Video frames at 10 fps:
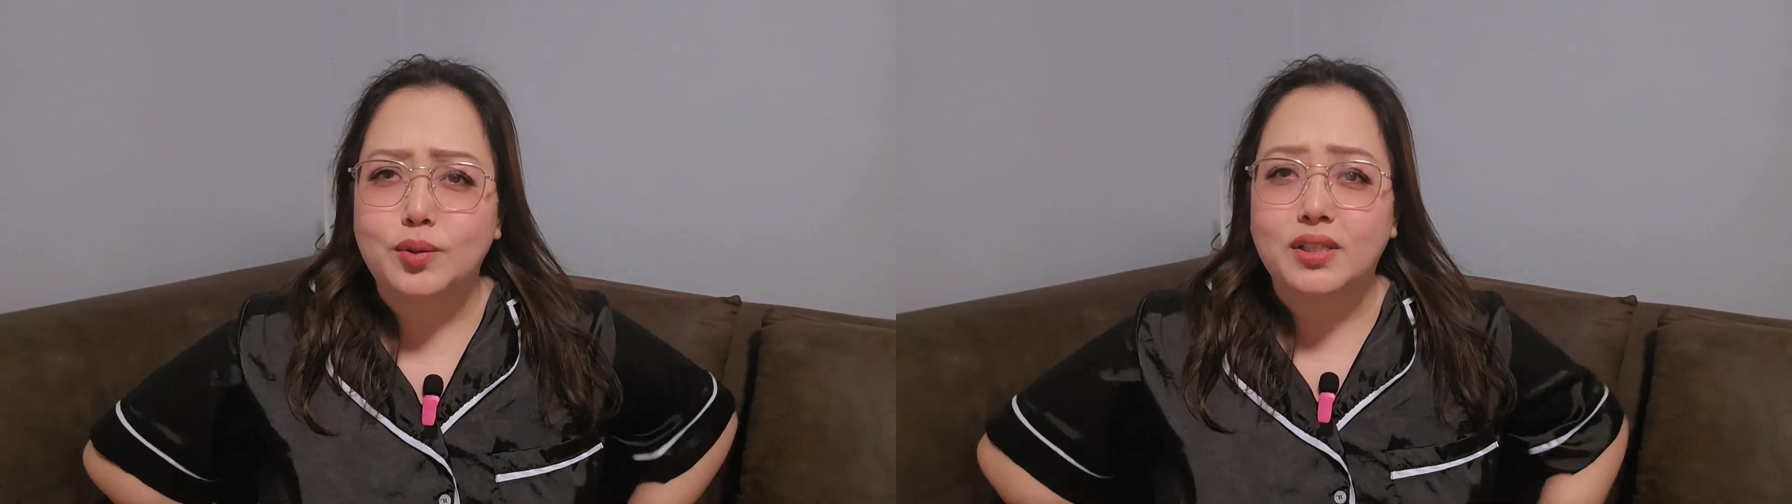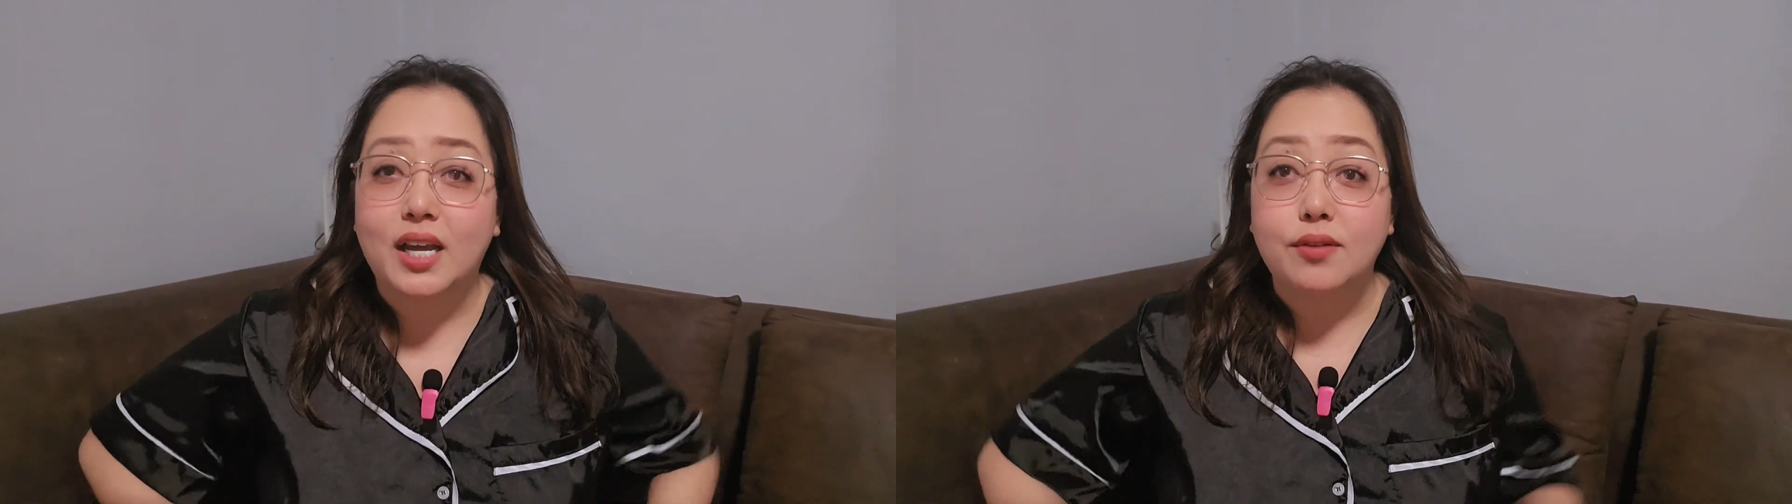
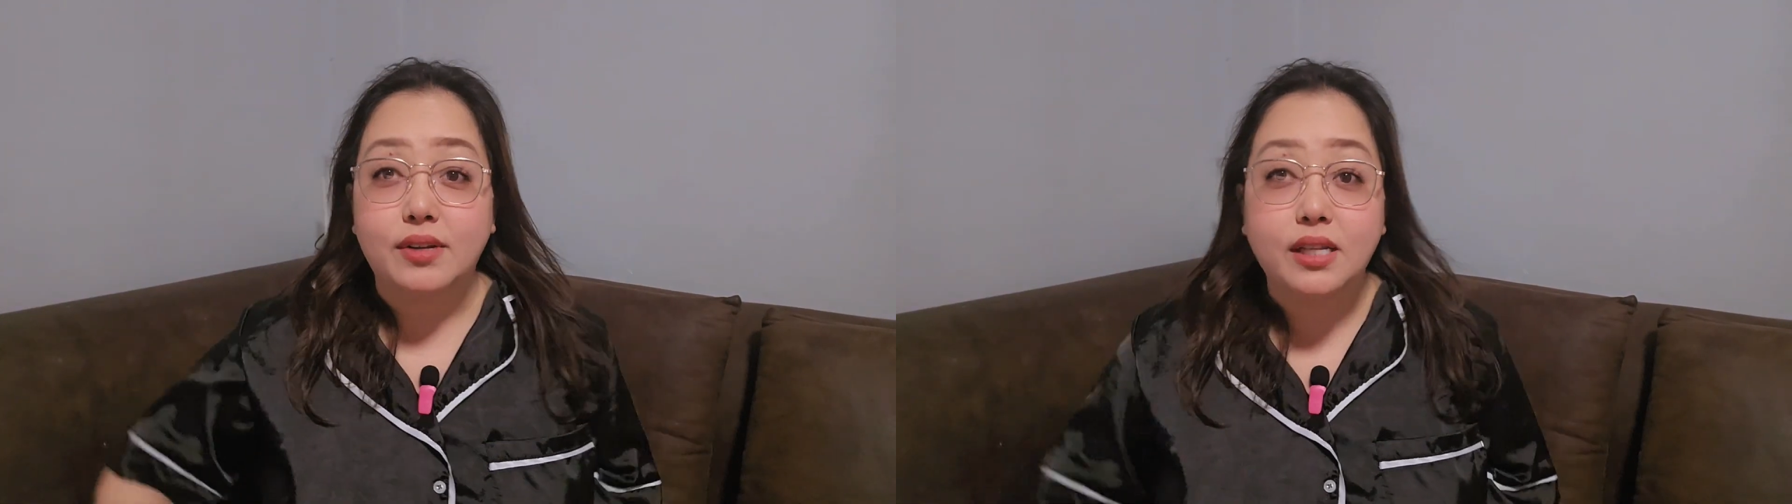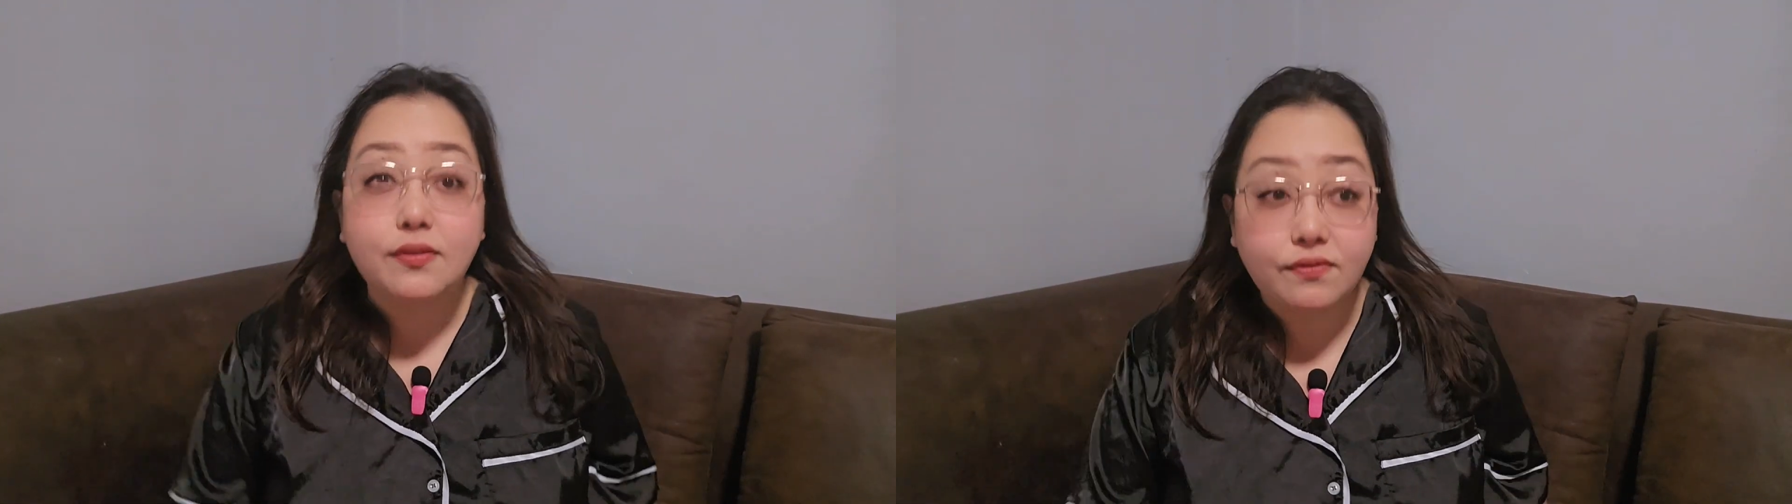what I
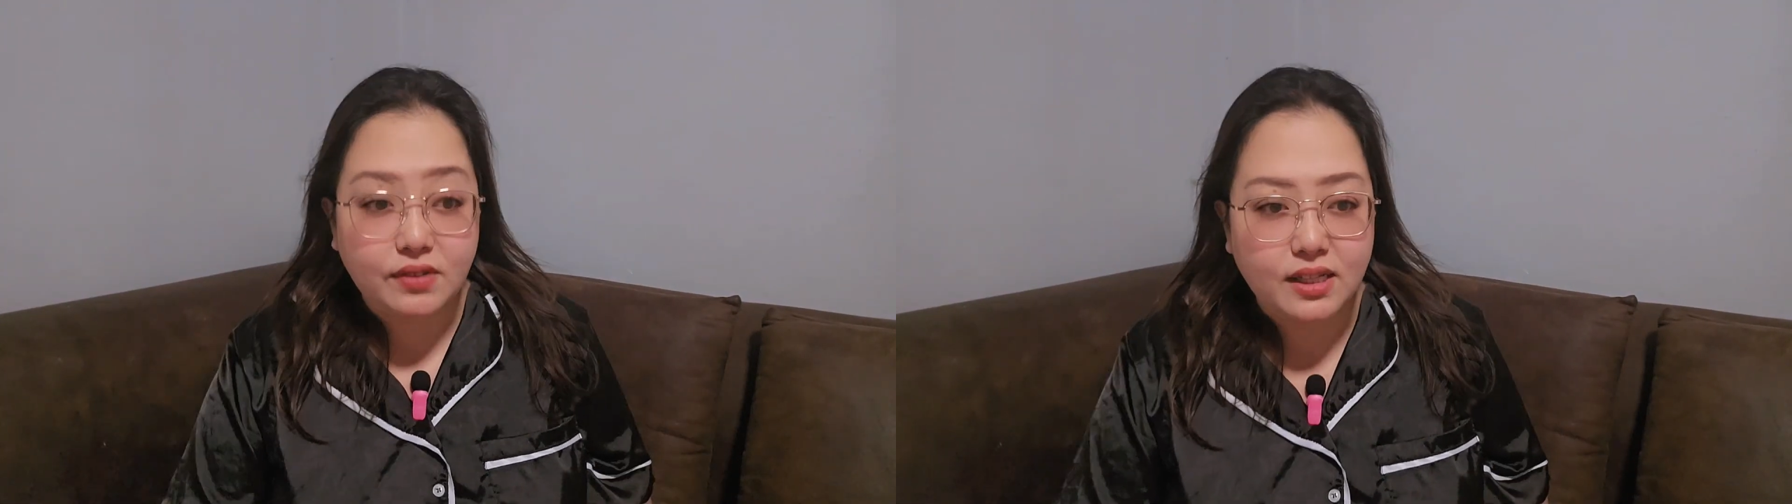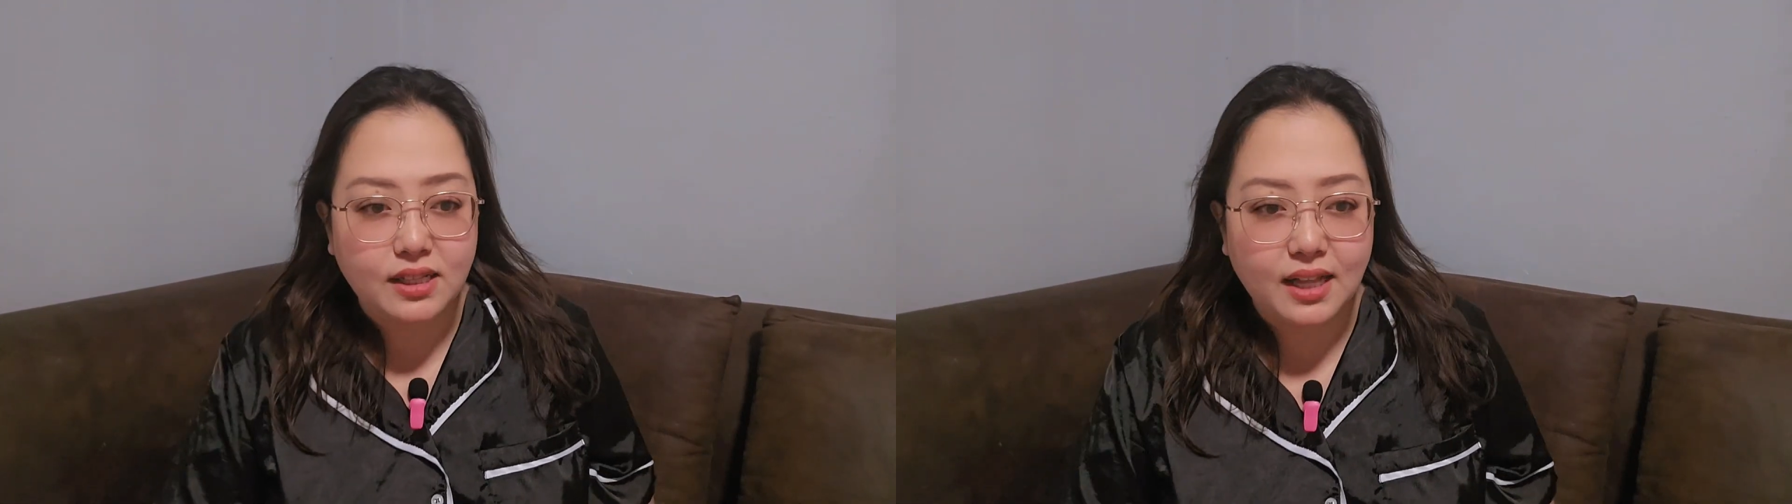really
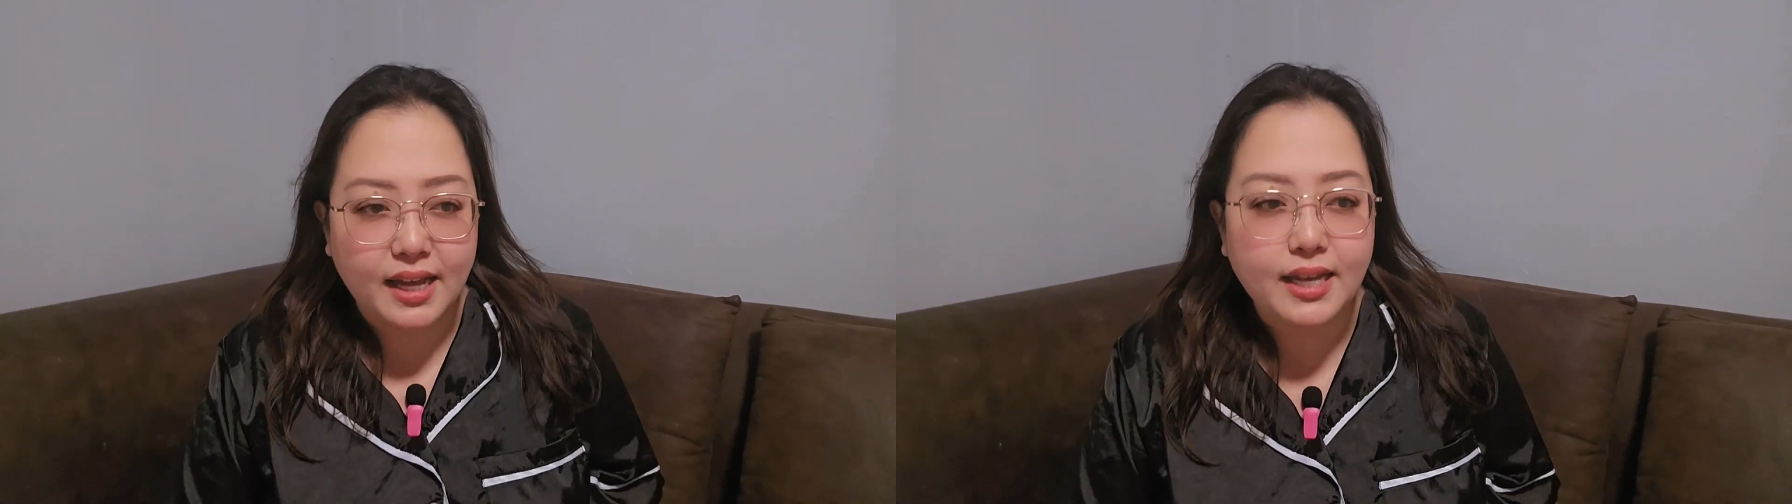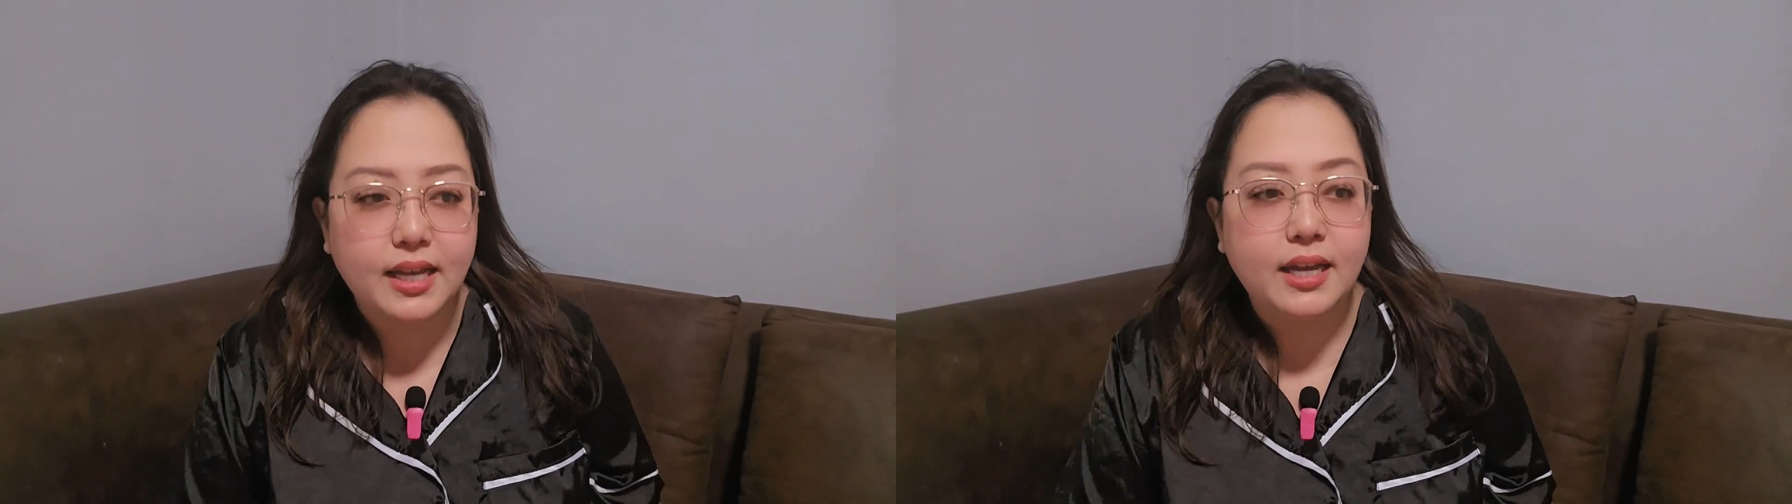feel
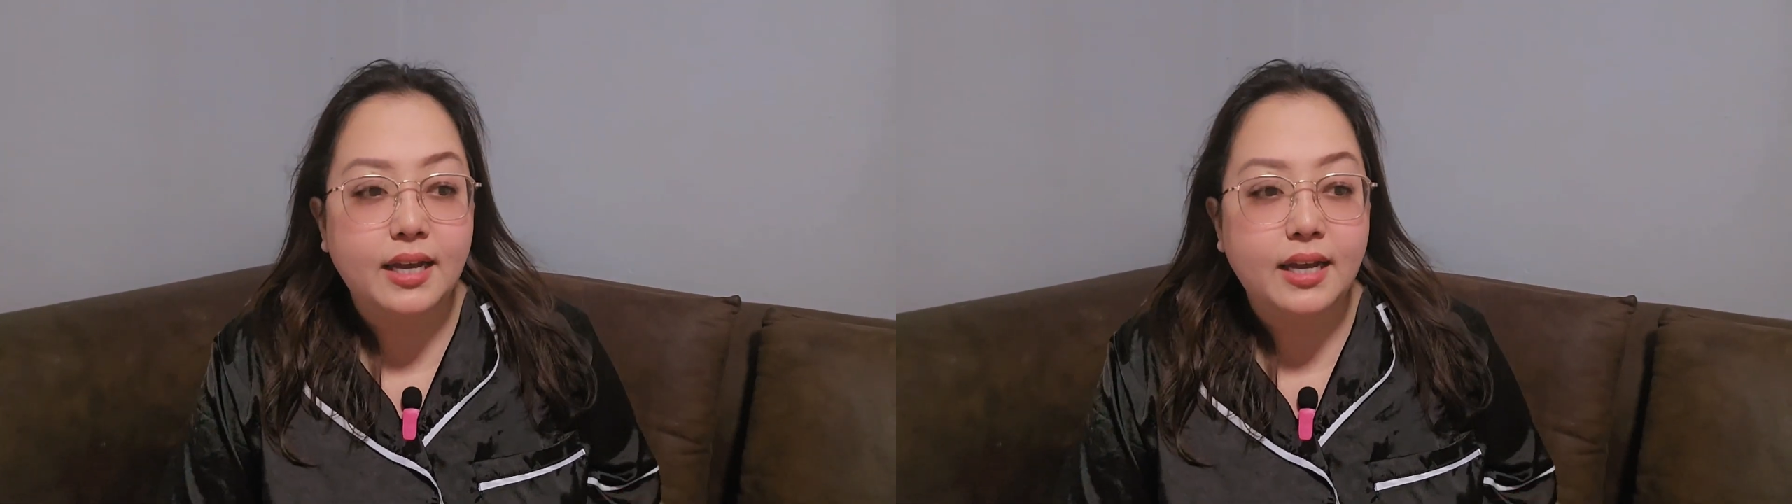like,